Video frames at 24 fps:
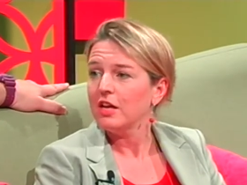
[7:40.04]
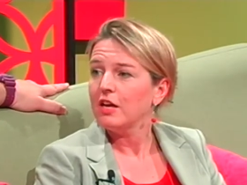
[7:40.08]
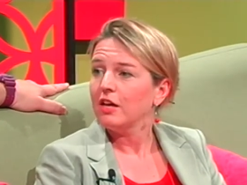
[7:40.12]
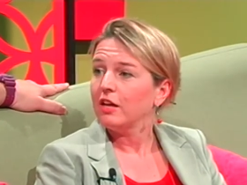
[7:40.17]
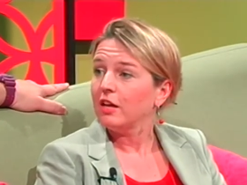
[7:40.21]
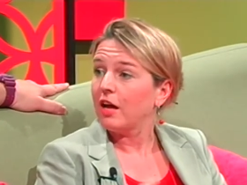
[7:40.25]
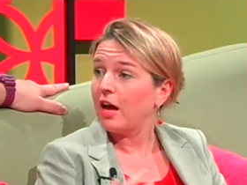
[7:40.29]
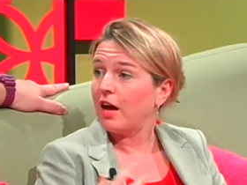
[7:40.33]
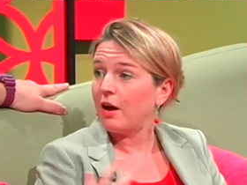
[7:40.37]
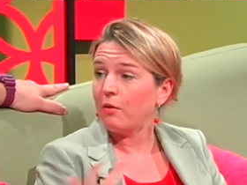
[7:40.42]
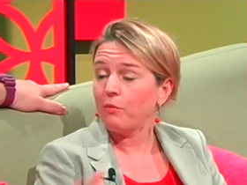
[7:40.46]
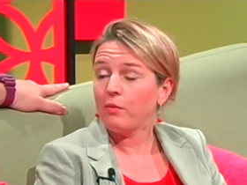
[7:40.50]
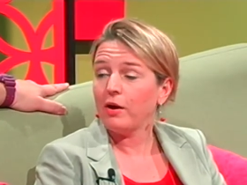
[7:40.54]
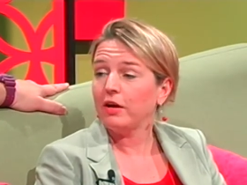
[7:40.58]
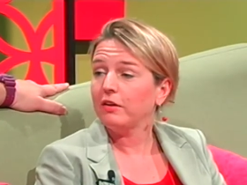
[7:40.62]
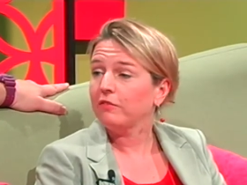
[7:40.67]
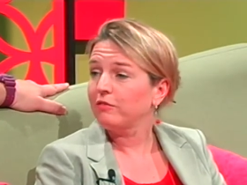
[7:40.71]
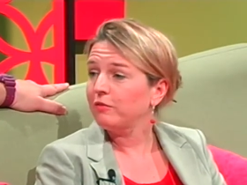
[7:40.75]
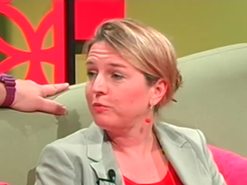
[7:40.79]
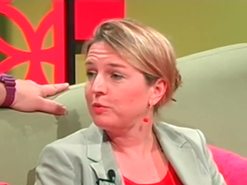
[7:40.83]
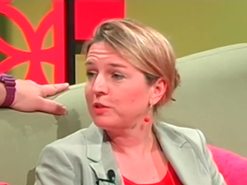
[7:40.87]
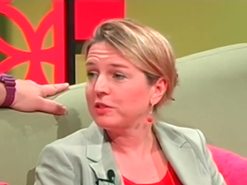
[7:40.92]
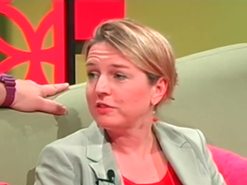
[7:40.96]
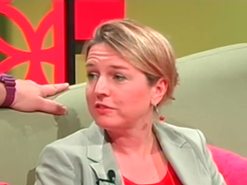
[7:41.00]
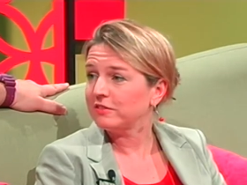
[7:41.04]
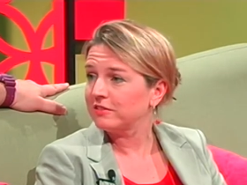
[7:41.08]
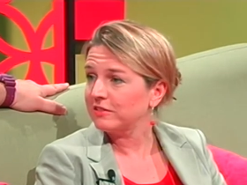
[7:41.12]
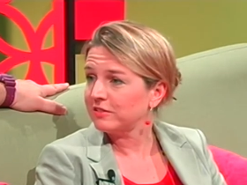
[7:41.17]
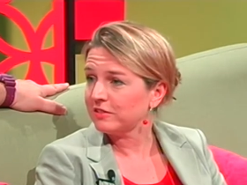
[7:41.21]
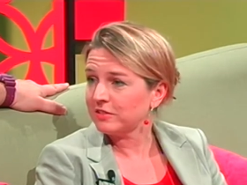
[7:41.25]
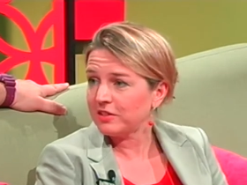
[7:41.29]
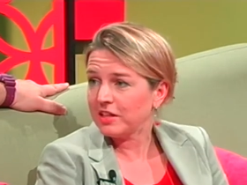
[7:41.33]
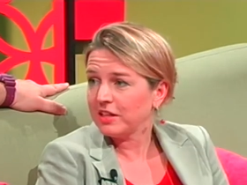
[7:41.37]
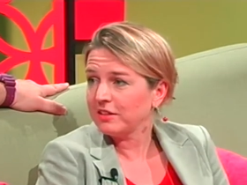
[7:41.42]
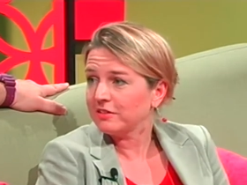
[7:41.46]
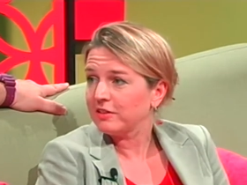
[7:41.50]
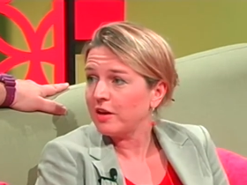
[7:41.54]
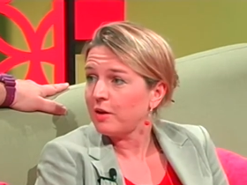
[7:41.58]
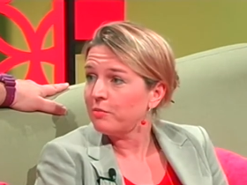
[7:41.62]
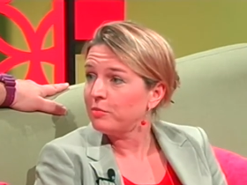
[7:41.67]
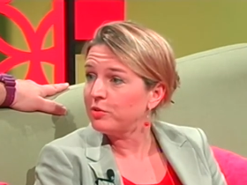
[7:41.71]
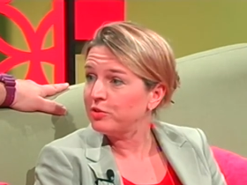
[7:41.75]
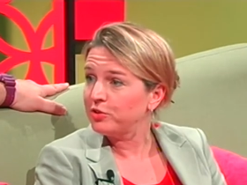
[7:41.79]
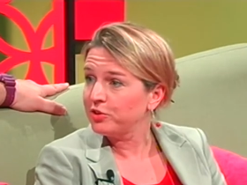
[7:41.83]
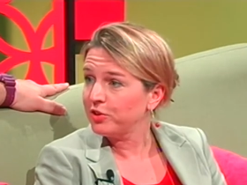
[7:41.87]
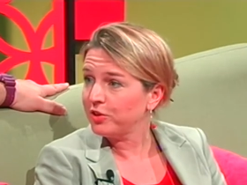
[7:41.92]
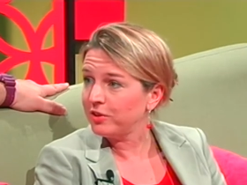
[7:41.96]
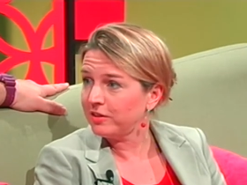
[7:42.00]
Uh, one of which is things like
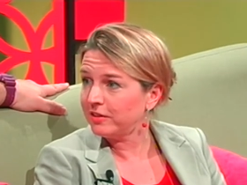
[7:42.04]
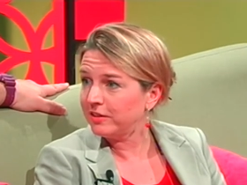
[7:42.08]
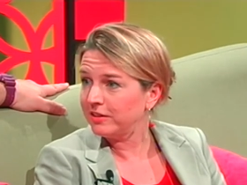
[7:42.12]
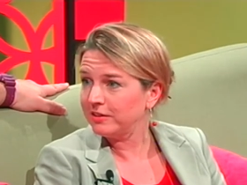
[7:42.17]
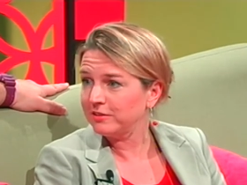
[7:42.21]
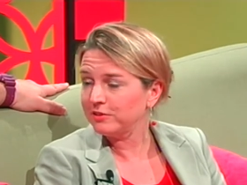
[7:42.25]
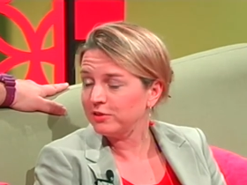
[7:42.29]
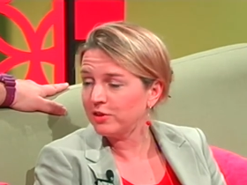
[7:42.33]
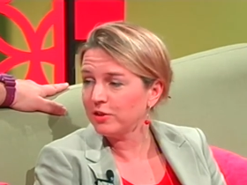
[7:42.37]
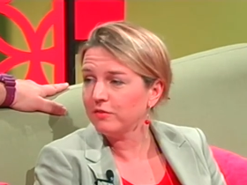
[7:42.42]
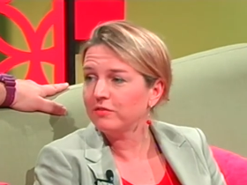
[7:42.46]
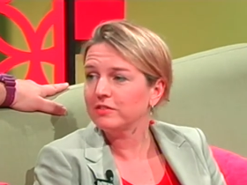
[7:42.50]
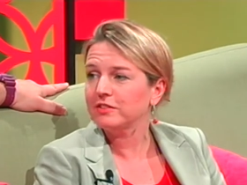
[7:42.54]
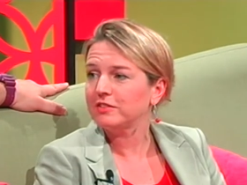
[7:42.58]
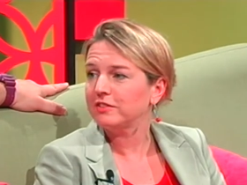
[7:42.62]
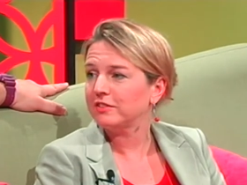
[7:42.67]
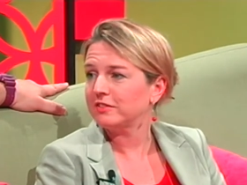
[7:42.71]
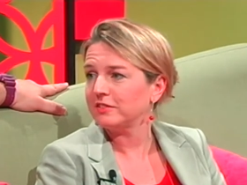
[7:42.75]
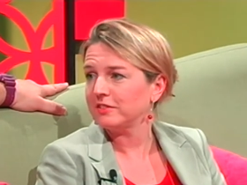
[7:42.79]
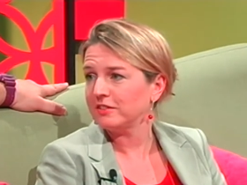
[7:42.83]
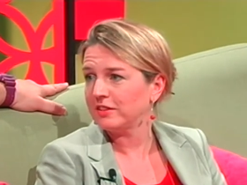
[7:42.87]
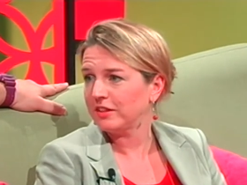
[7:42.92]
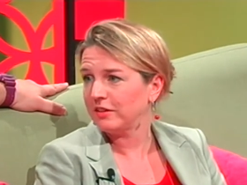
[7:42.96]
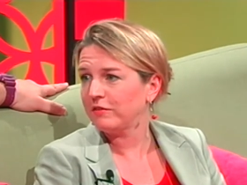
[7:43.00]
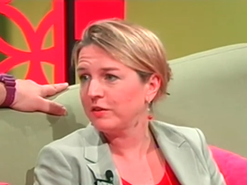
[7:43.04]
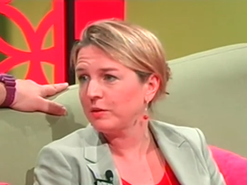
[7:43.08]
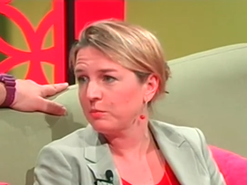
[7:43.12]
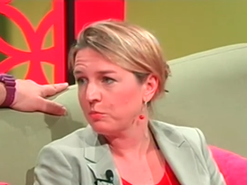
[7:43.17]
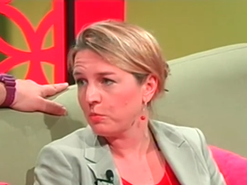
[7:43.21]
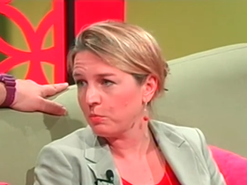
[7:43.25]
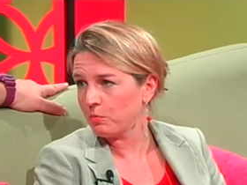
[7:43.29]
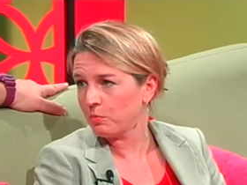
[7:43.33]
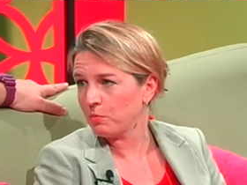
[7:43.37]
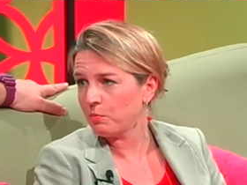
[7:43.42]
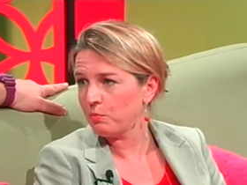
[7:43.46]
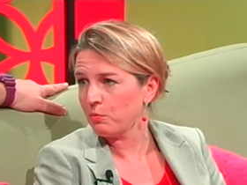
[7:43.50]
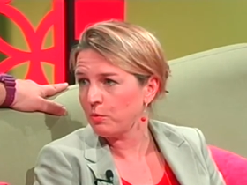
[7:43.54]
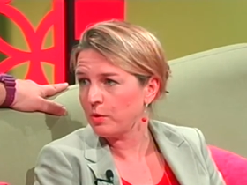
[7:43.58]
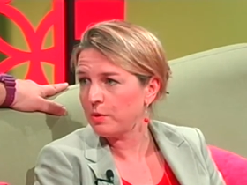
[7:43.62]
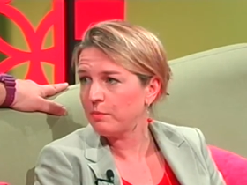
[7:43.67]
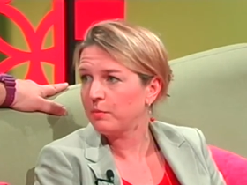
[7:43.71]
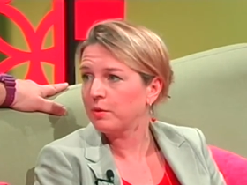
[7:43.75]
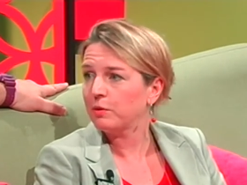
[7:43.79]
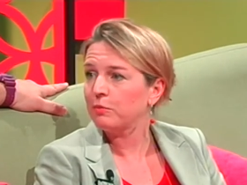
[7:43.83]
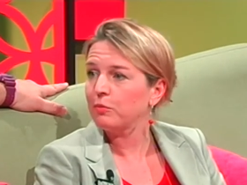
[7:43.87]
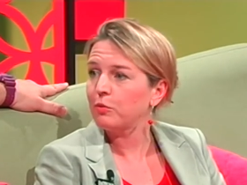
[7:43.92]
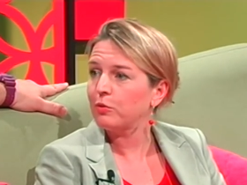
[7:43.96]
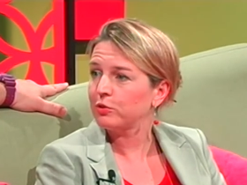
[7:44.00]
maternity services and giving
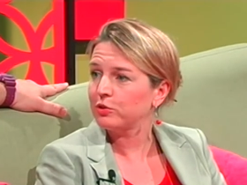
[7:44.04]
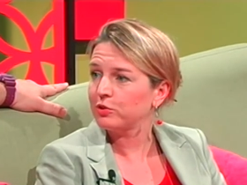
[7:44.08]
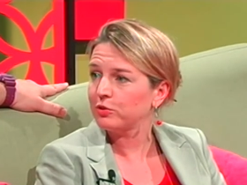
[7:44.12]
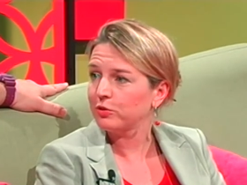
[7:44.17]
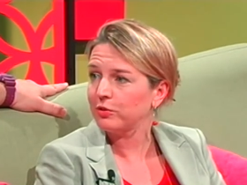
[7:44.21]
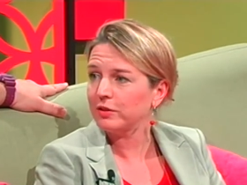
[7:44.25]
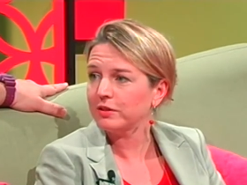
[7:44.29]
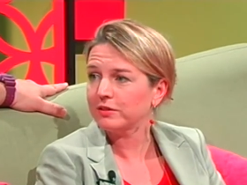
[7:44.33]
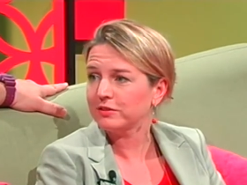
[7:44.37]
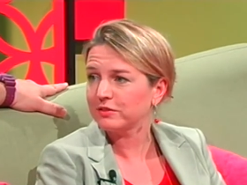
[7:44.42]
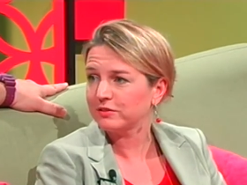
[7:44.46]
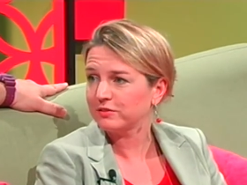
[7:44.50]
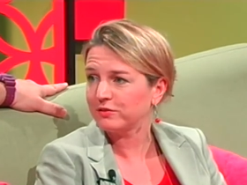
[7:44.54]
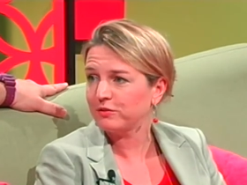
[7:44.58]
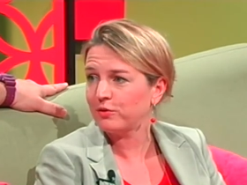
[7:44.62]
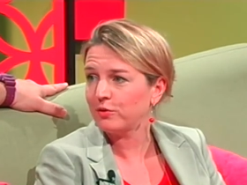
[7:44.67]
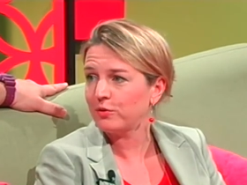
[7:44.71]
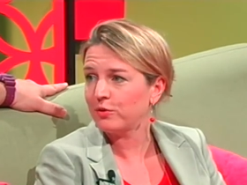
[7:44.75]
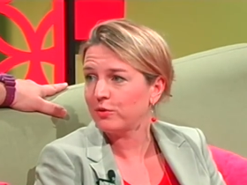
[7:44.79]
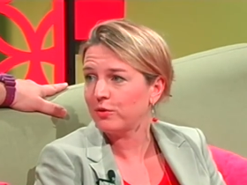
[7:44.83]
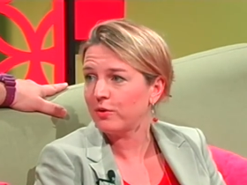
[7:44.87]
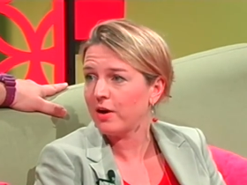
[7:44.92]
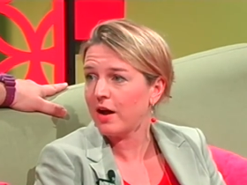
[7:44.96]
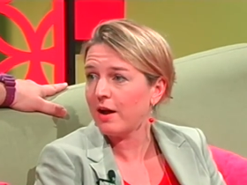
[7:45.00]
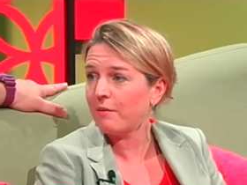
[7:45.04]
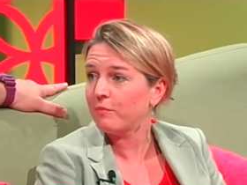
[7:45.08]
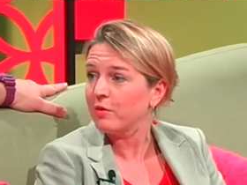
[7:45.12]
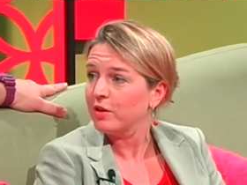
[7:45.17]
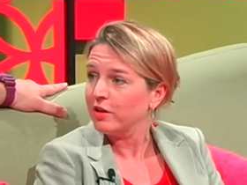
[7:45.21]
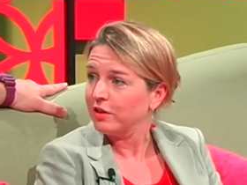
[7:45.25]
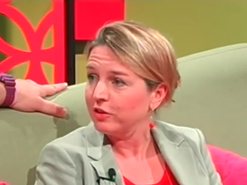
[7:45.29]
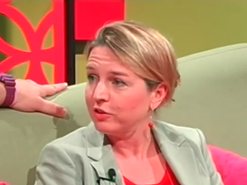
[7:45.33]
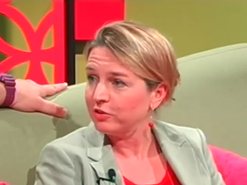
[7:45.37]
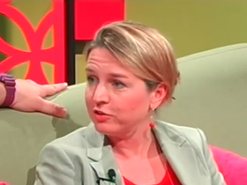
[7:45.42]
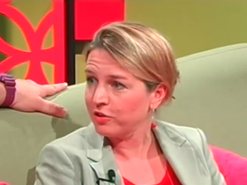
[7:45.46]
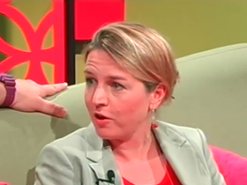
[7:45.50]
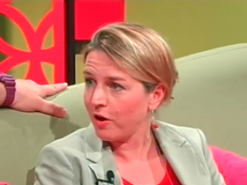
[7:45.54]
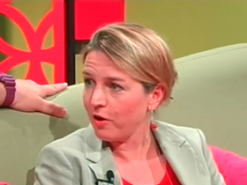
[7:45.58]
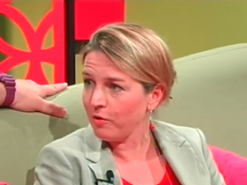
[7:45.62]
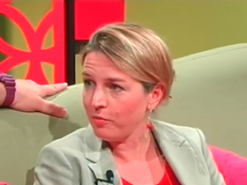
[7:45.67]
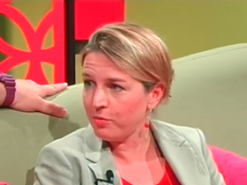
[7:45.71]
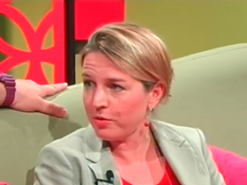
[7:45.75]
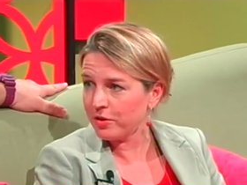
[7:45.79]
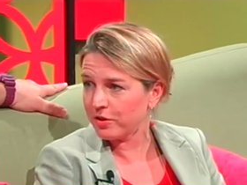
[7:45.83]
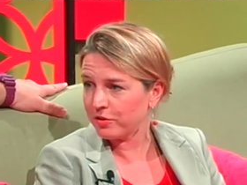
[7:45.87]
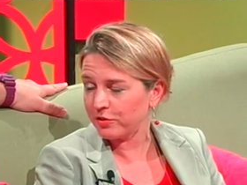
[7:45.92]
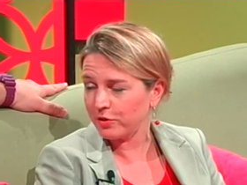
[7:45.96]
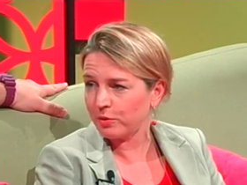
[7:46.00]
women more choice for um,
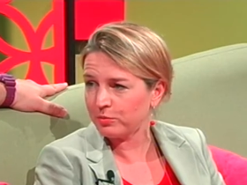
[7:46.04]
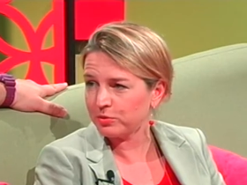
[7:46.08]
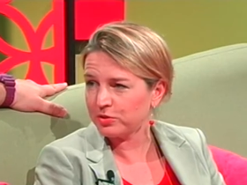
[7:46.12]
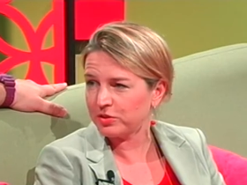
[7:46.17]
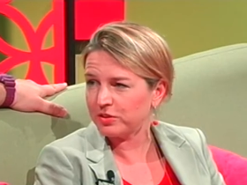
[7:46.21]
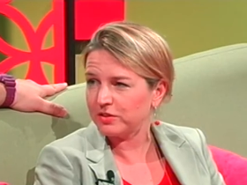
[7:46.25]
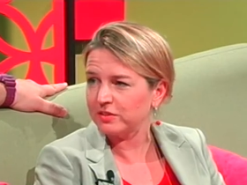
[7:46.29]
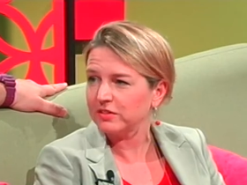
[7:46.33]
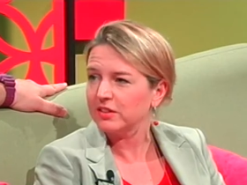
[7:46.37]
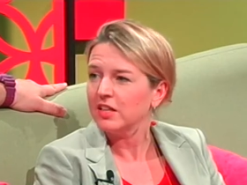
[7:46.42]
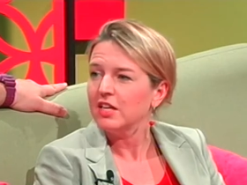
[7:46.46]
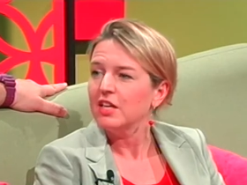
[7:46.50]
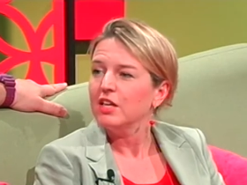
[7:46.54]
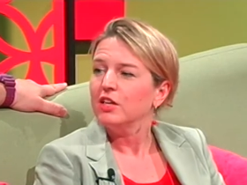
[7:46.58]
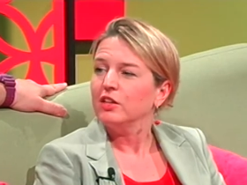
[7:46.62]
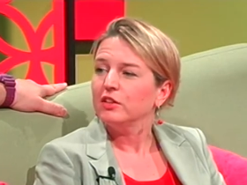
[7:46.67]
childbirth options.